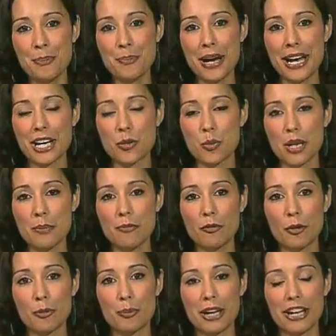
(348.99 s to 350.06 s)
Mark Webb
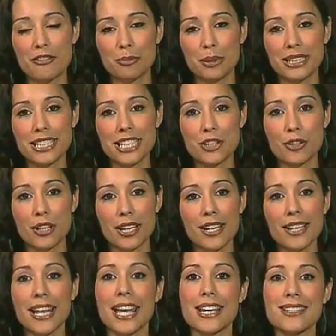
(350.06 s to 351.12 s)
from Bay of Plenty
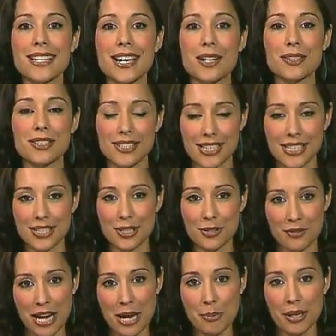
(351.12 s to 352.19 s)
Cricket has our
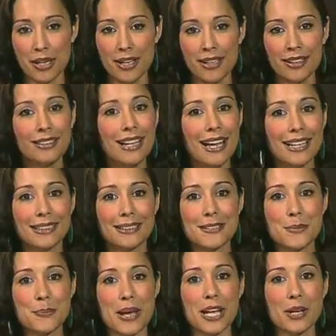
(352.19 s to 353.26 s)
season wrap,
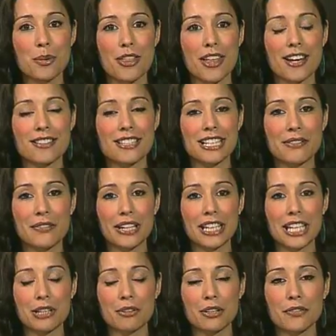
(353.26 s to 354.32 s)
Layla's back with our
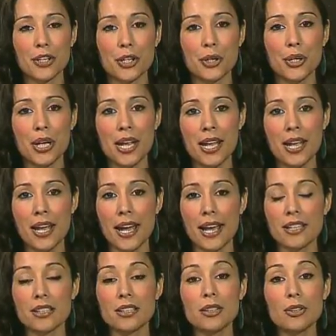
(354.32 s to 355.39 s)
DVD review,
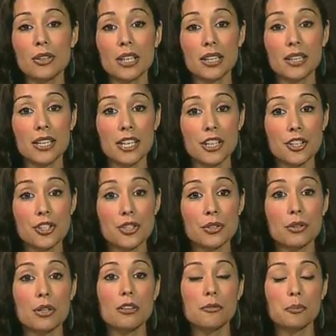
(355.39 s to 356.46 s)
and a look at the
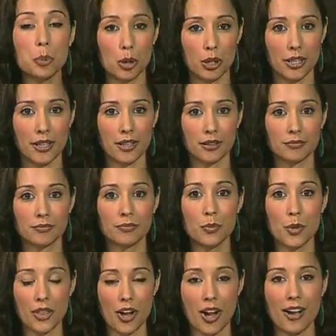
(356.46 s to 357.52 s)
issue of bullying
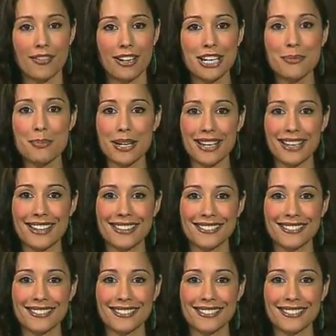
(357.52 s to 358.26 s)
with Irene Begg.